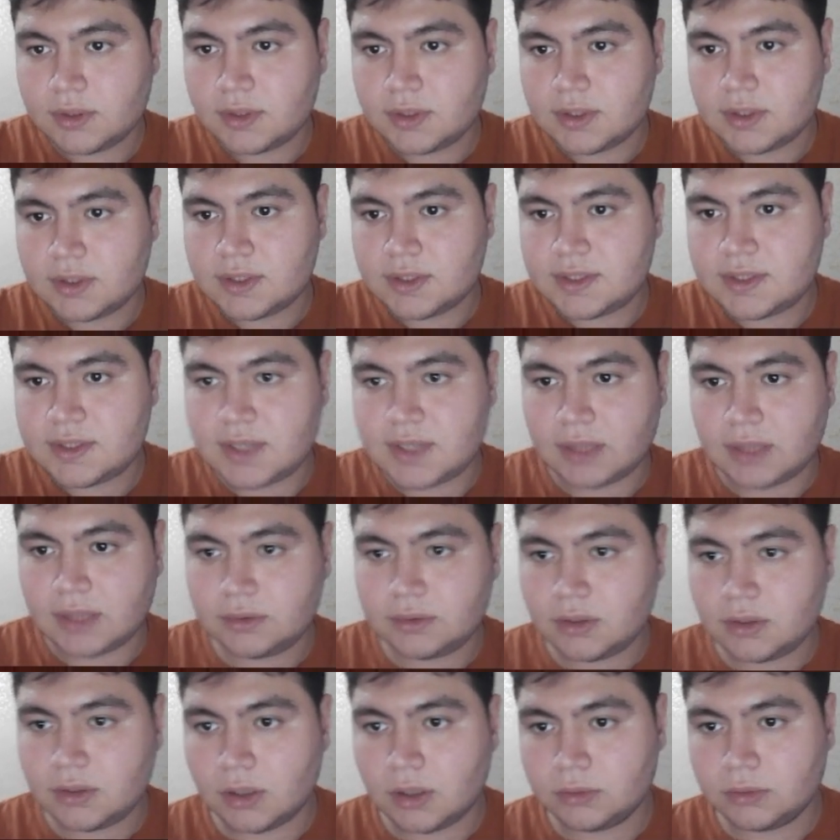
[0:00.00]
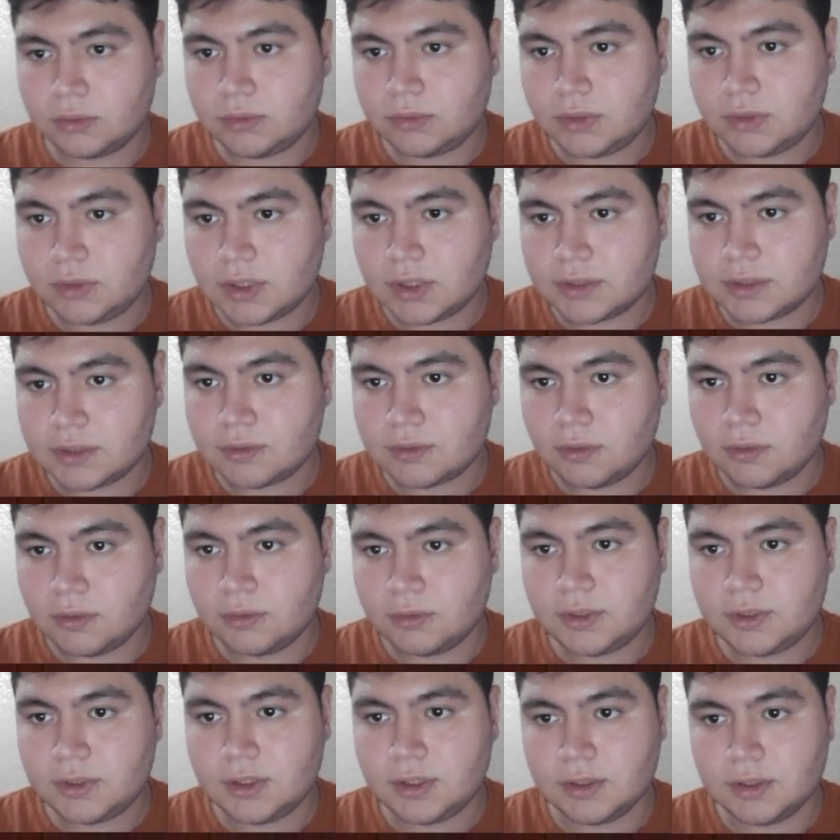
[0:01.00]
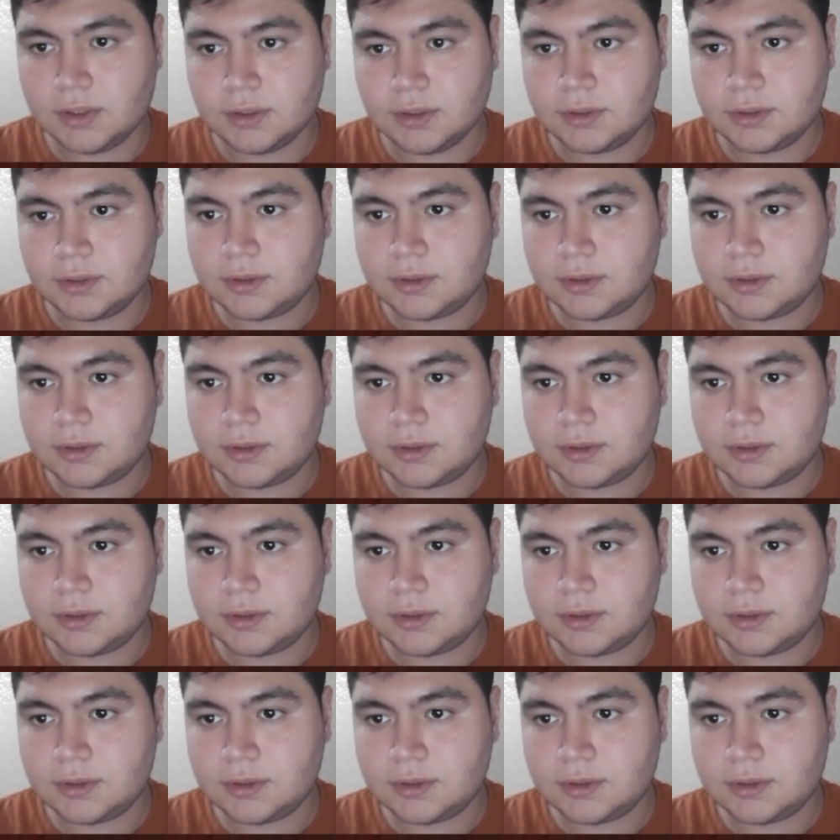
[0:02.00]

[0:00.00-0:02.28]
Send count, yes, on here.